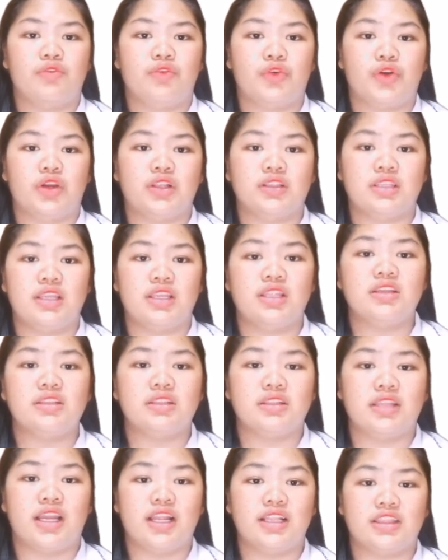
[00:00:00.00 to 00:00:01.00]
for
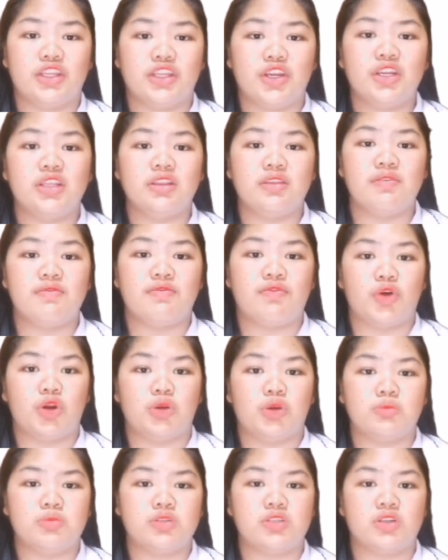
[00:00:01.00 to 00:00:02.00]
alternative
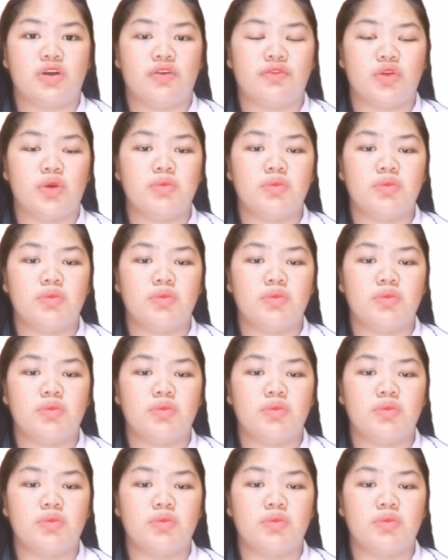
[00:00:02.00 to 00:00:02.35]
forms of